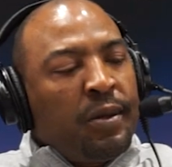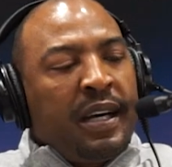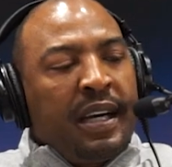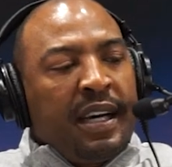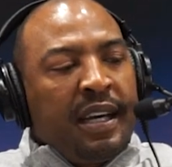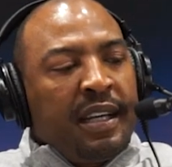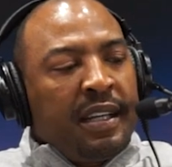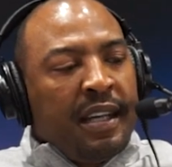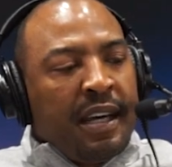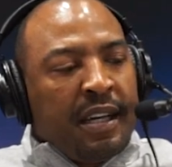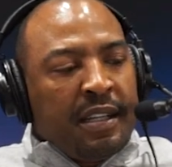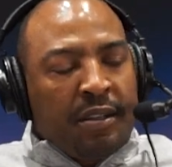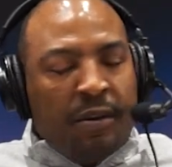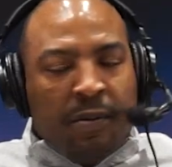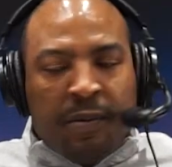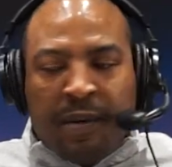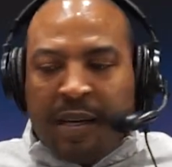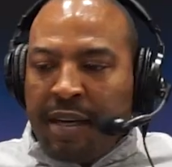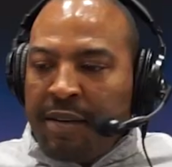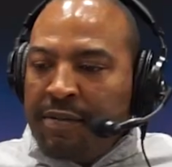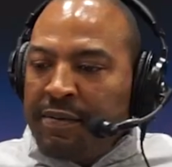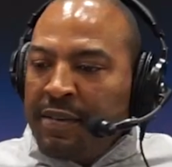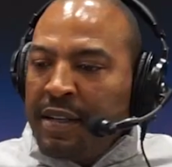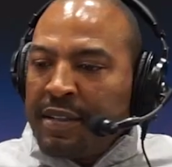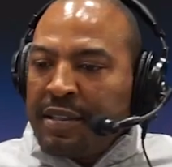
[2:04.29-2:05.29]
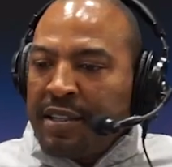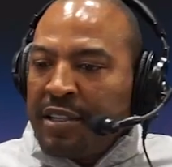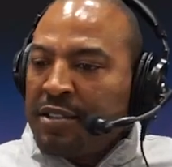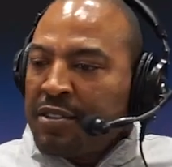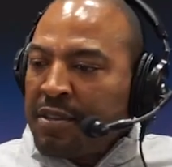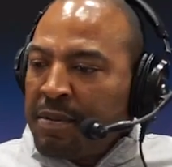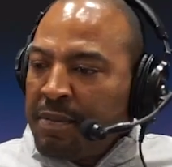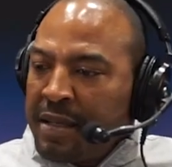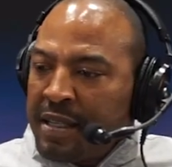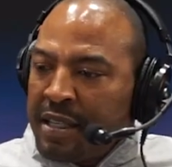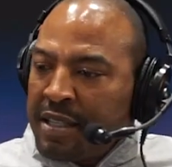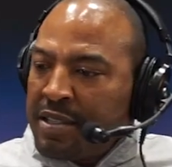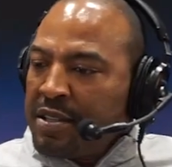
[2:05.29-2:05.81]
like the way I felt this one. And
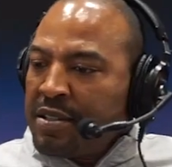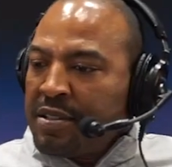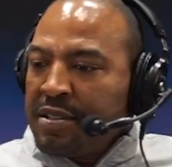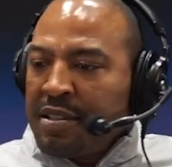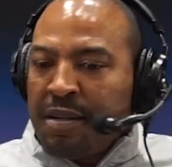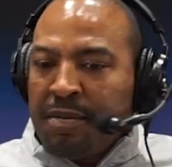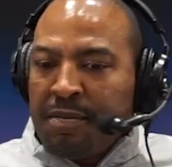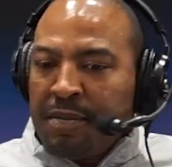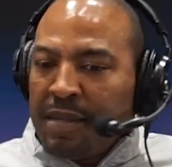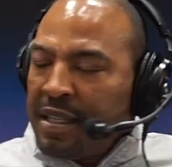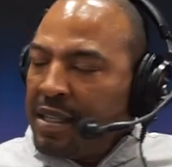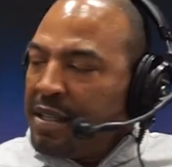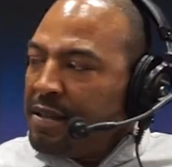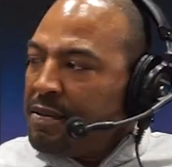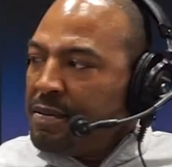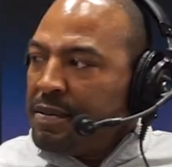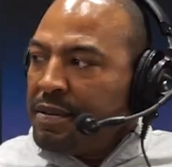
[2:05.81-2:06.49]
this is unbelievable.